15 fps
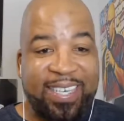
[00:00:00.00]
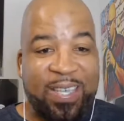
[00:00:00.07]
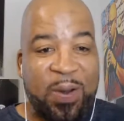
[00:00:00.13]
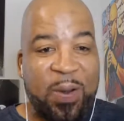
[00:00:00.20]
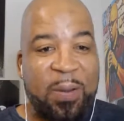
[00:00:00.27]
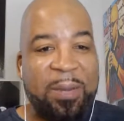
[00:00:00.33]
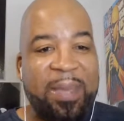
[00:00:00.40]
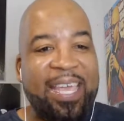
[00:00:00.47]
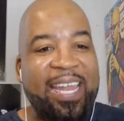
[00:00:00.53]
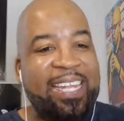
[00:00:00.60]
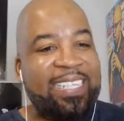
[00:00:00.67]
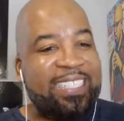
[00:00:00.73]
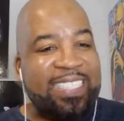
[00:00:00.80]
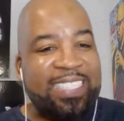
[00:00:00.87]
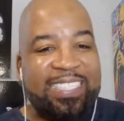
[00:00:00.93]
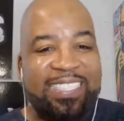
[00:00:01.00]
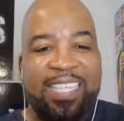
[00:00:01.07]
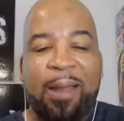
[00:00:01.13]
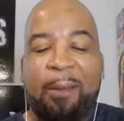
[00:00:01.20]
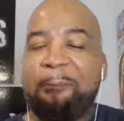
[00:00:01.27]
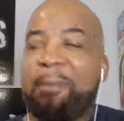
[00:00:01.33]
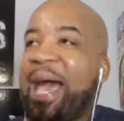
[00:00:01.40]
You know what I mean? It's just,
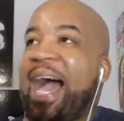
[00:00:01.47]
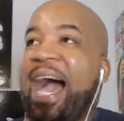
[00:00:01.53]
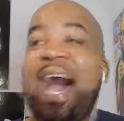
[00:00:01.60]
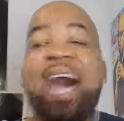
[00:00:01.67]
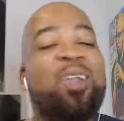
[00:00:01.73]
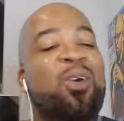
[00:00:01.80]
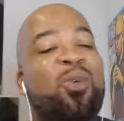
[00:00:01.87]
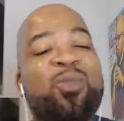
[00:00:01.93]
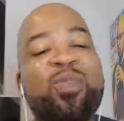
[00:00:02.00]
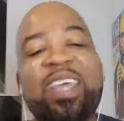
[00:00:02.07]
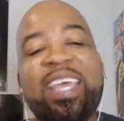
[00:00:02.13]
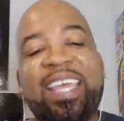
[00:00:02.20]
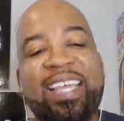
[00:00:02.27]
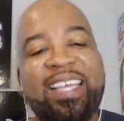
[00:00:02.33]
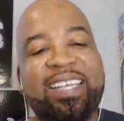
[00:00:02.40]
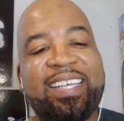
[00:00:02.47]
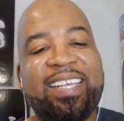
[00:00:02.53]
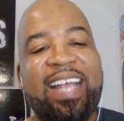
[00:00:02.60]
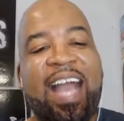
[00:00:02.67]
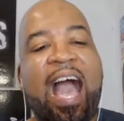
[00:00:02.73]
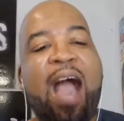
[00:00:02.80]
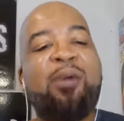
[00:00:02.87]
I don't think
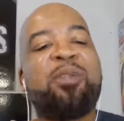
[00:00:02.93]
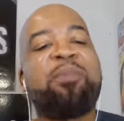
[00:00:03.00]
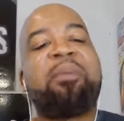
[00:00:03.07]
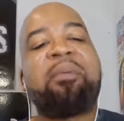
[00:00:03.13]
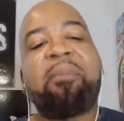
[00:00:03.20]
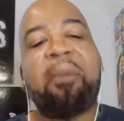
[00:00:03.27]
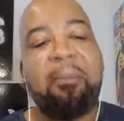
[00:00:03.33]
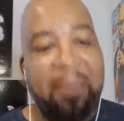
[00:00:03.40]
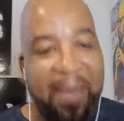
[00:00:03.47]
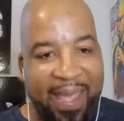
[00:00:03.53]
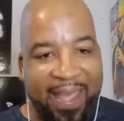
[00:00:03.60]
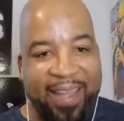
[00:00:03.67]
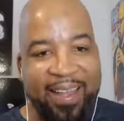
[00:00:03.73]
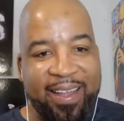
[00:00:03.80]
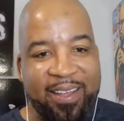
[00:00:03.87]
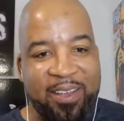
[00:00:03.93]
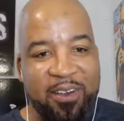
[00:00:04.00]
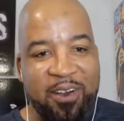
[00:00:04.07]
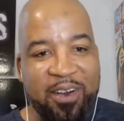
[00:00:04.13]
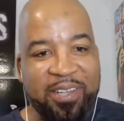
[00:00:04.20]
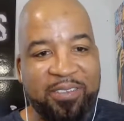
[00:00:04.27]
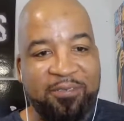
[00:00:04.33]
I would have been prepared
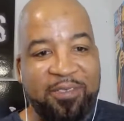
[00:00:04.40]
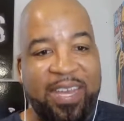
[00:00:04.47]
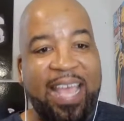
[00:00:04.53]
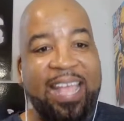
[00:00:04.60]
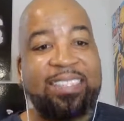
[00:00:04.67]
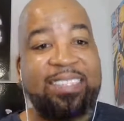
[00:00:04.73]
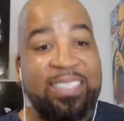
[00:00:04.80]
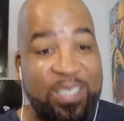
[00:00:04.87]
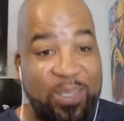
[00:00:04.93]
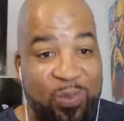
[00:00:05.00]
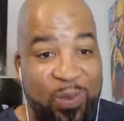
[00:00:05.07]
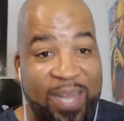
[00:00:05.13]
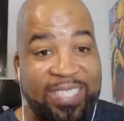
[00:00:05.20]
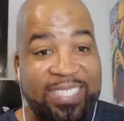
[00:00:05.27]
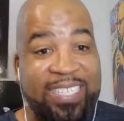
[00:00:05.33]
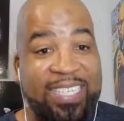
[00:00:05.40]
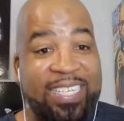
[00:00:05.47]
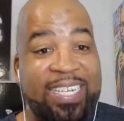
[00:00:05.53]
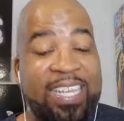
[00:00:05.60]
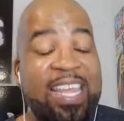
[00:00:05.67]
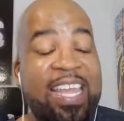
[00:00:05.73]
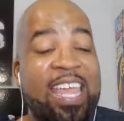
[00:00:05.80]
for that situation
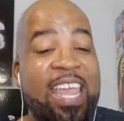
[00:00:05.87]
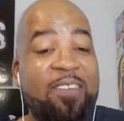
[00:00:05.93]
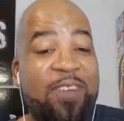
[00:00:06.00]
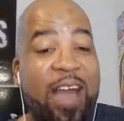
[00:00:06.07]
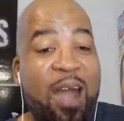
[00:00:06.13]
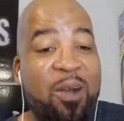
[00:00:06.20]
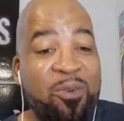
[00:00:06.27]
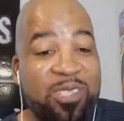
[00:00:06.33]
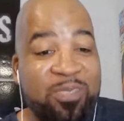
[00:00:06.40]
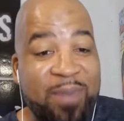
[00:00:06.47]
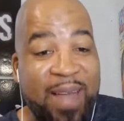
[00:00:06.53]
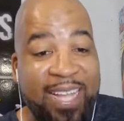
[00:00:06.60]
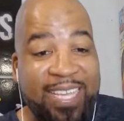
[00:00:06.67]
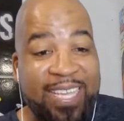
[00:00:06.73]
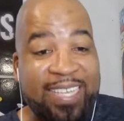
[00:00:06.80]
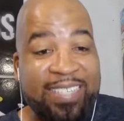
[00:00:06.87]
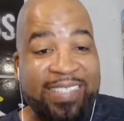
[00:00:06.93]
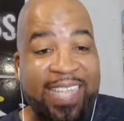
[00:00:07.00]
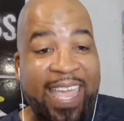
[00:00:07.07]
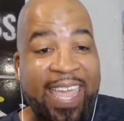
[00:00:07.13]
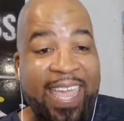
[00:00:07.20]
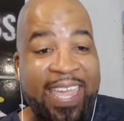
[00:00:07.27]
if I was my kid's
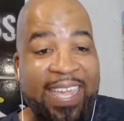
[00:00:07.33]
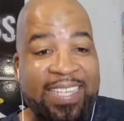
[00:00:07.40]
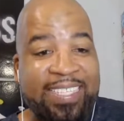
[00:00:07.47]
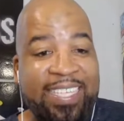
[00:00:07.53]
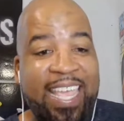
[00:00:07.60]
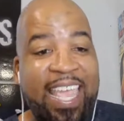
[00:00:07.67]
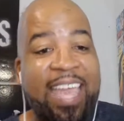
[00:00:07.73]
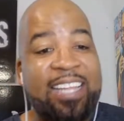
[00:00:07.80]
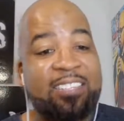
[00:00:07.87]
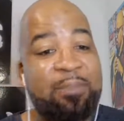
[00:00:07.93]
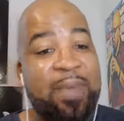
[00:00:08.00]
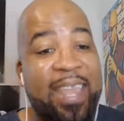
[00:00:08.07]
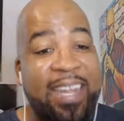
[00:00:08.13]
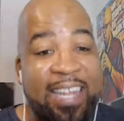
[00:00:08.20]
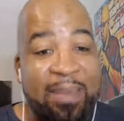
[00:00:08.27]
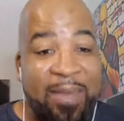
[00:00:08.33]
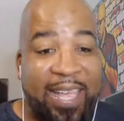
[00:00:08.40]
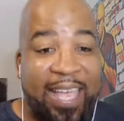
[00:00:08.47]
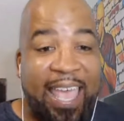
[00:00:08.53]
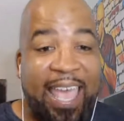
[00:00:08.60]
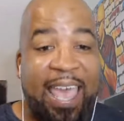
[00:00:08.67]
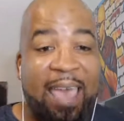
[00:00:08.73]
age and this
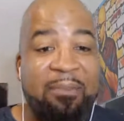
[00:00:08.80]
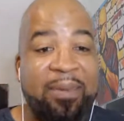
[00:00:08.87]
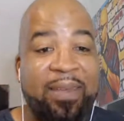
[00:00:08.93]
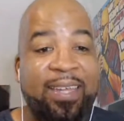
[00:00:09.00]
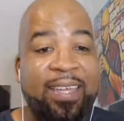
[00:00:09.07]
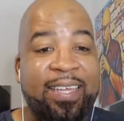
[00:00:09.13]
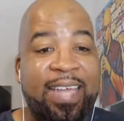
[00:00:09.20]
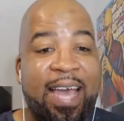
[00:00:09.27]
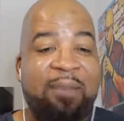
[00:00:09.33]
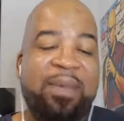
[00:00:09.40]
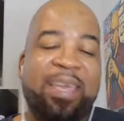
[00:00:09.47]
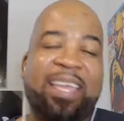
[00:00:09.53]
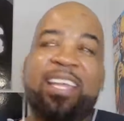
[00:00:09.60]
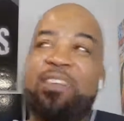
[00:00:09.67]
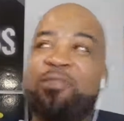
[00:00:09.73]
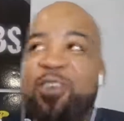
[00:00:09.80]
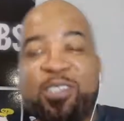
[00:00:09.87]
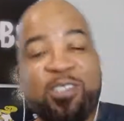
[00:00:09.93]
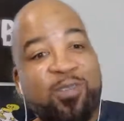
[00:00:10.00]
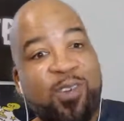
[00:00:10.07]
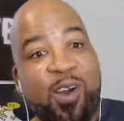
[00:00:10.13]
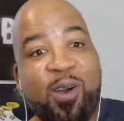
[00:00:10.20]
pandemic had happened. I mean,
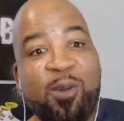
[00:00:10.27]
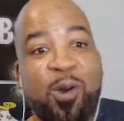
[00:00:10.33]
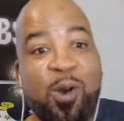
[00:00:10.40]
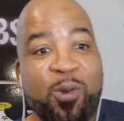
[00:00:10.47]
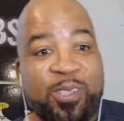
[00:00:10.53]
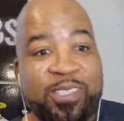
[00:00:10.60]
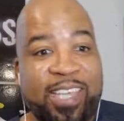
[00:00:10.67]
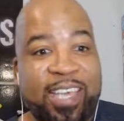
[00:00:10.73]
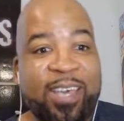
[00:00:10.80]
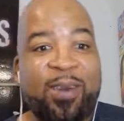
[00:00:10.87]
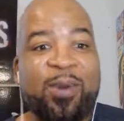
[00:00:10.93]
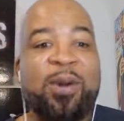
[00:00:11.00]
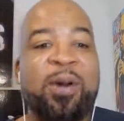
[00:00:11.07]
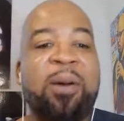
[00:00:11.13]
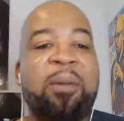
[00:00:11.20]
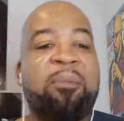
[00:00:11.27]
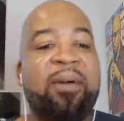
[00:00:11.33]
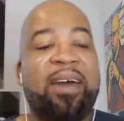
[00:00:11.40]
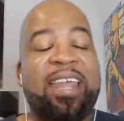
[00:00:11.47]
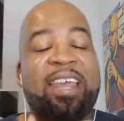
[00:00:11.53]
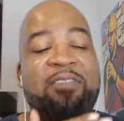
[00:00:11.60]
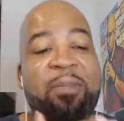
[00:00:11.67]
first of all, I'm old as hell,
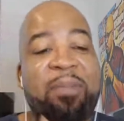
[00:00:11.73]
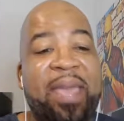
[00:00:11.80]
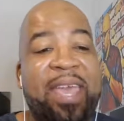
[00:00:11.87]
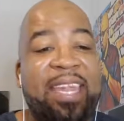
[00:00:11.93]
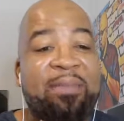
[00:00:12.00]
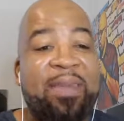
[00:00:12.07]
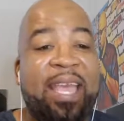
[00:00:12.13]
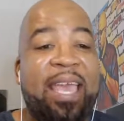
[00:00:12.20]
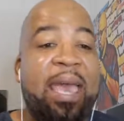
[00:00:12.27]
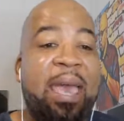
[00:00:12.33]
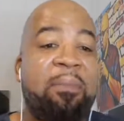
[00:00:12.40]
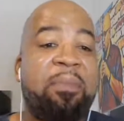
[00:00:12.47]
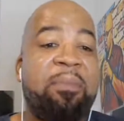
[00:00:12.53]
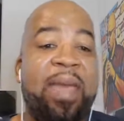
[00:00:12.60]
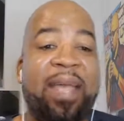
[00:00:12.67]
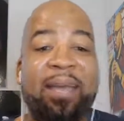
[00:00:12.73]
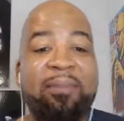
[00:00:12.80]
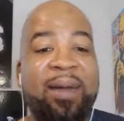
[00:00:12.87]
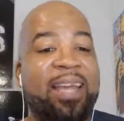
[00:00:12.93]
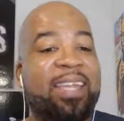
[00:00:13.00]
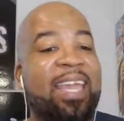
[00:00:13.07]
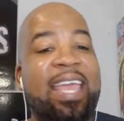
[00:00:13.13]
but if the pandemic had happened back in
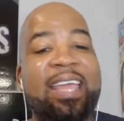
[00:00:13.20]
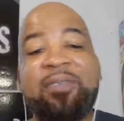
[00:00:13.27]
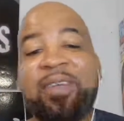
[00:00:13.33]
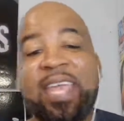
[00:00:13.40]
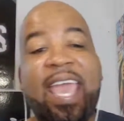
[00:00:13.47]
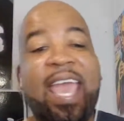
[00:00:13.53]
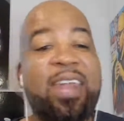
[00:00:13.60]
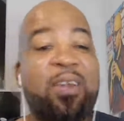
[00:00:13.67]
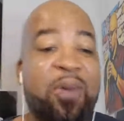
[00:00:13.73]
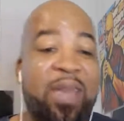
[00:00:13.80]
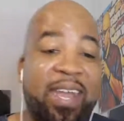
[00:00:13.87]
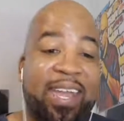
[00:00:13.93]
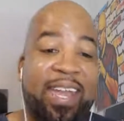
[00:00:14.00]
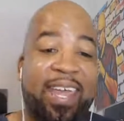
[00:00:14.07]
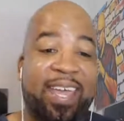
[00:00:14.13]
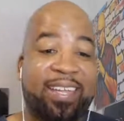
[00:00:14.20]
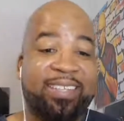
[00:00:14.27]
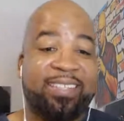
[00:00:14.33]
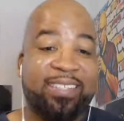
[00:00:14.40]
my day, we ain't had no internet.